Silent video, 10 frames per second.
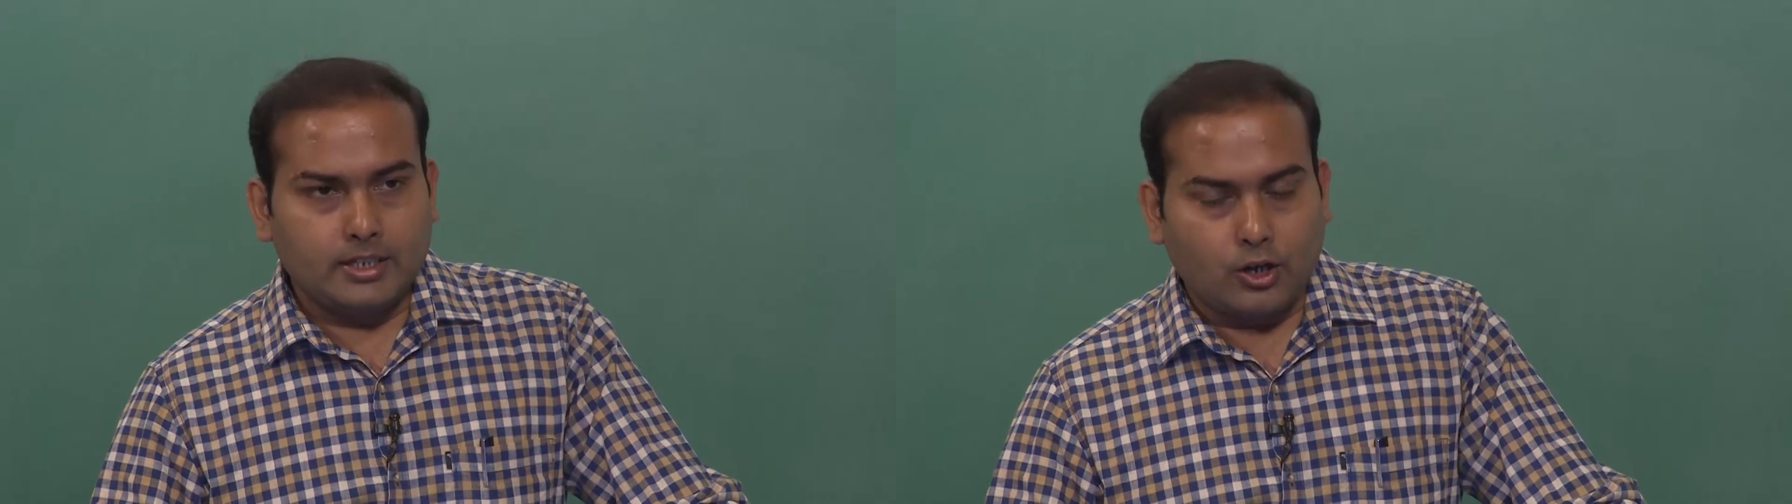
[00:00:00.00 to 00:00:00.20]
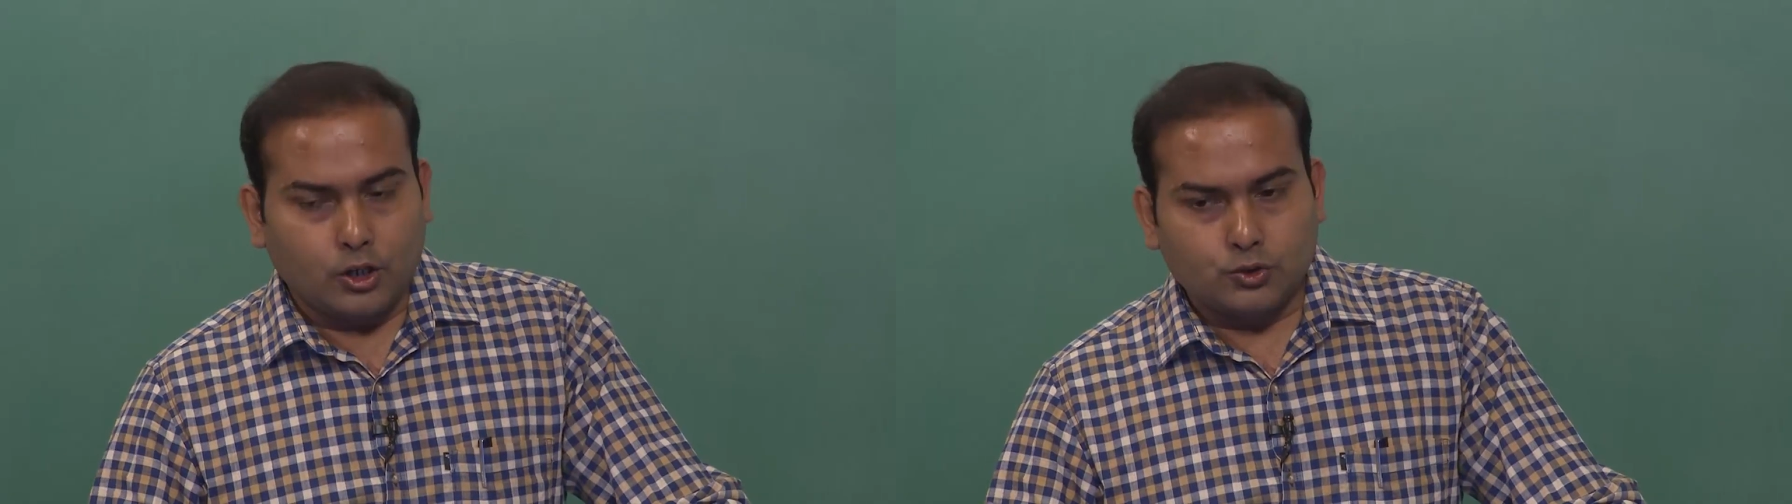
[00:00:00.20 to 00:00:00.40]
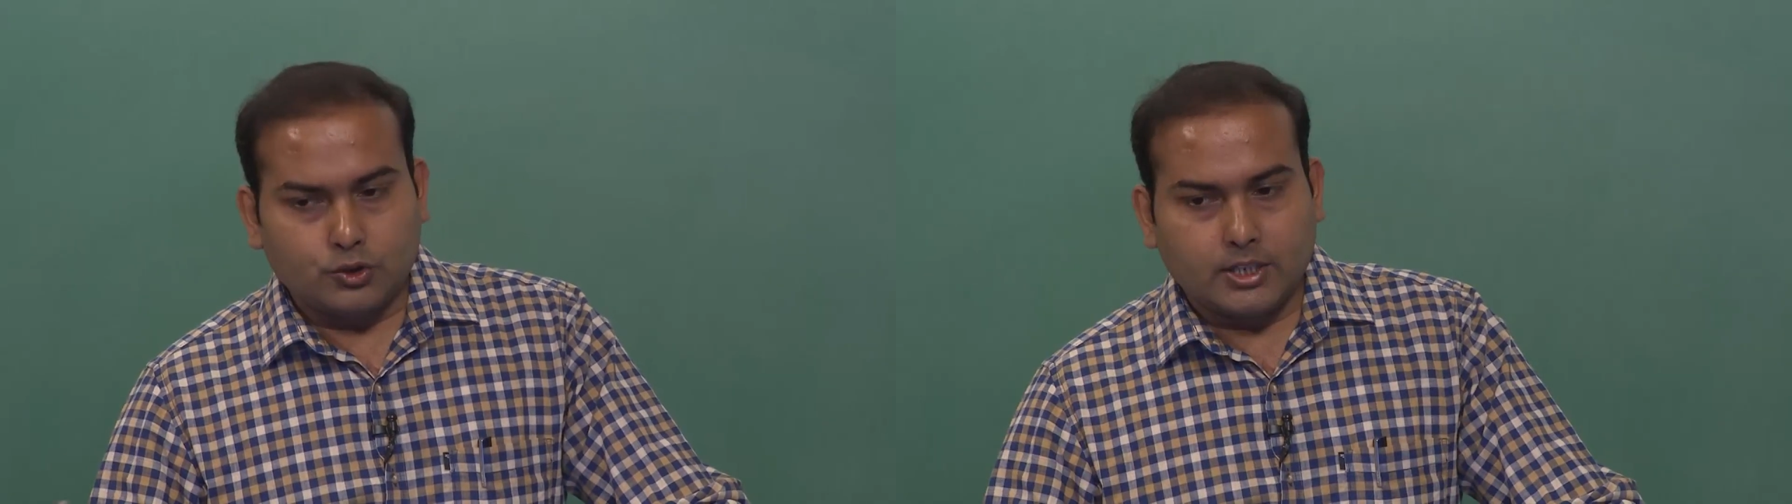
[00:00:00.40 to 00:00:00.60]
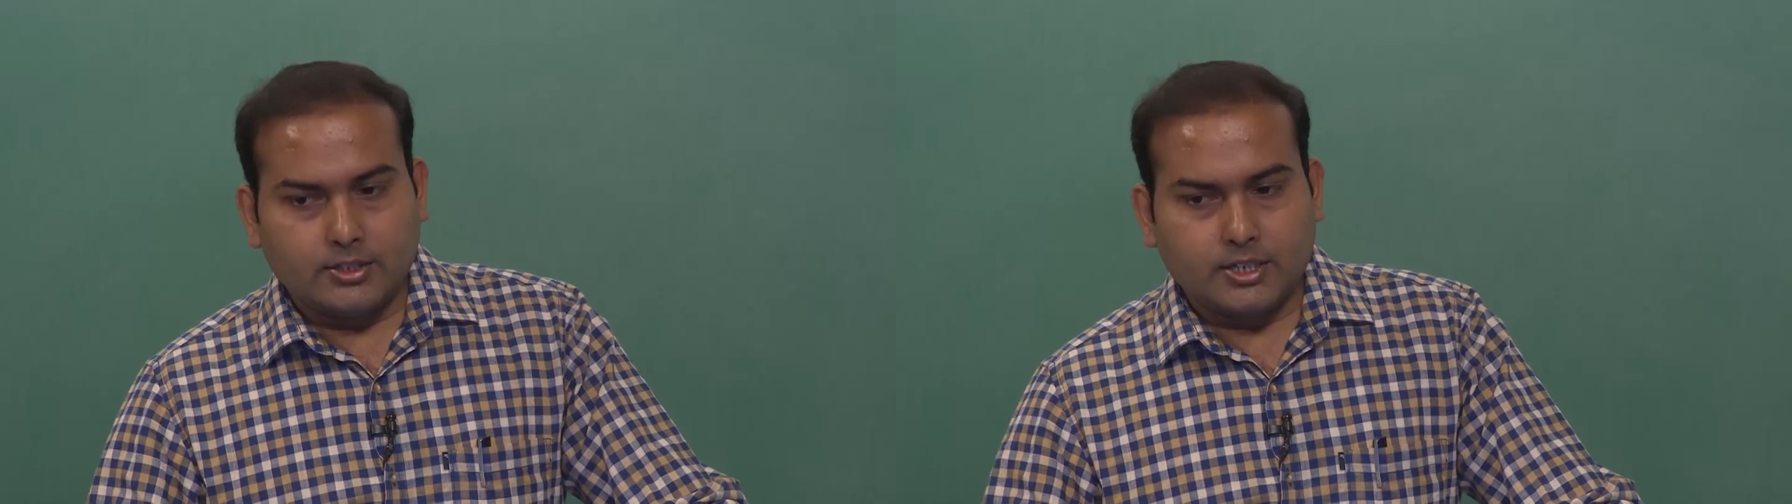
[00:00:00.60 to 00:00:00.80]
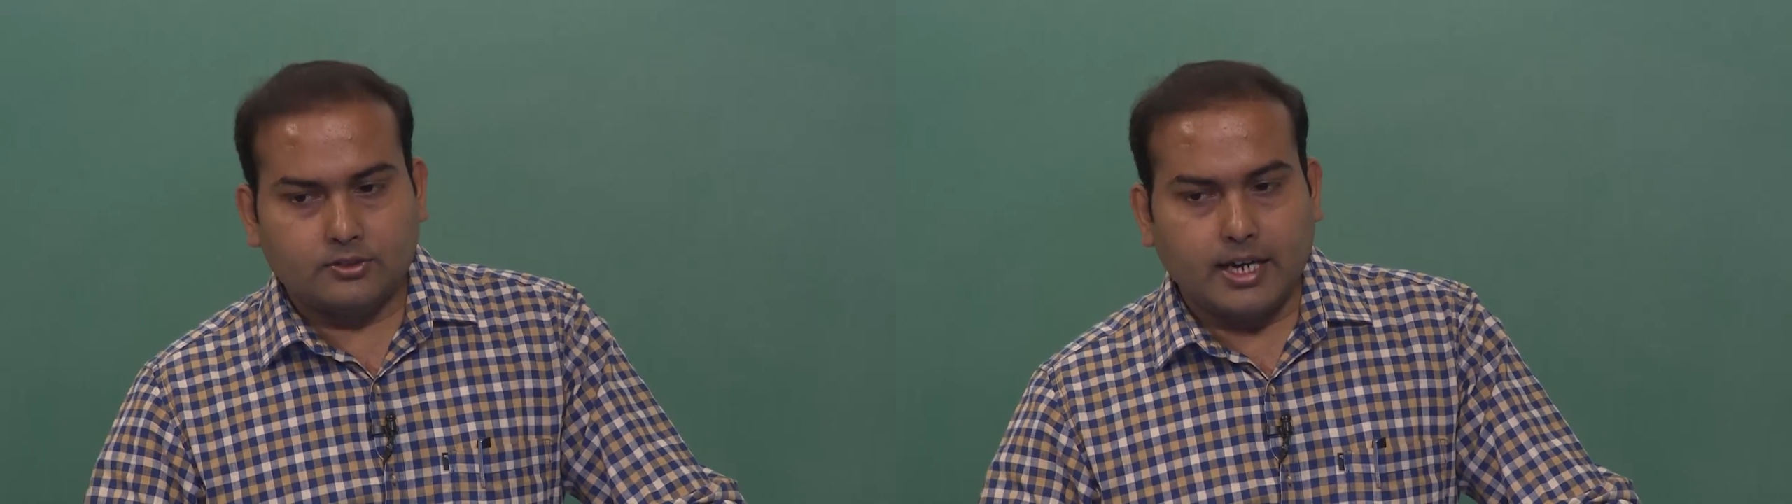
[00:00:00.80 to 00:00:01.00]
also
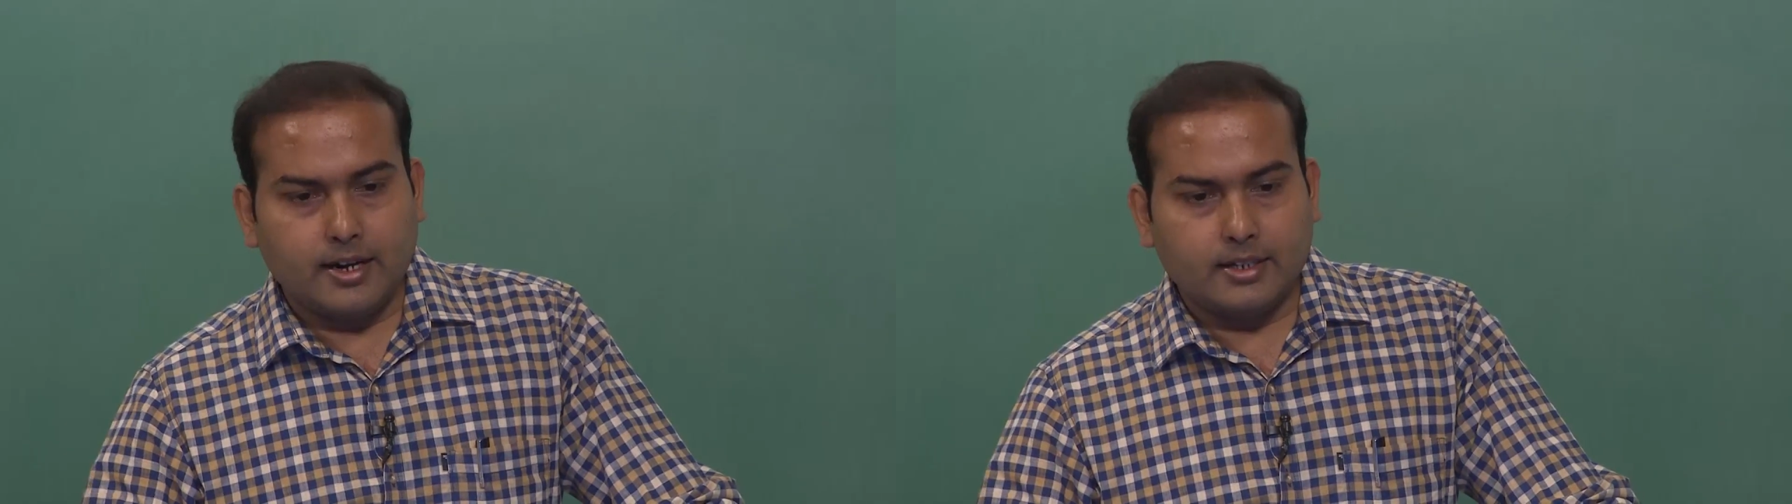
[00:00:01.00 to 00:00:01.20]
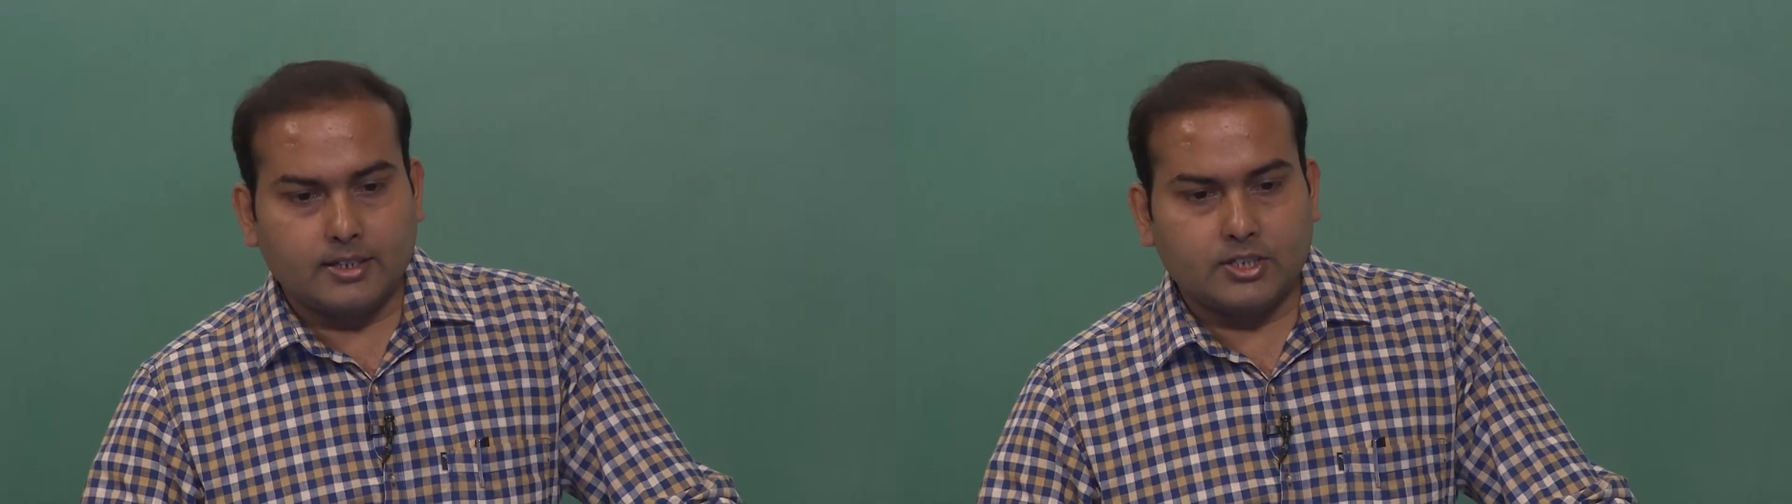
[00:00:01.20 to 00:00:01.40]
suggests that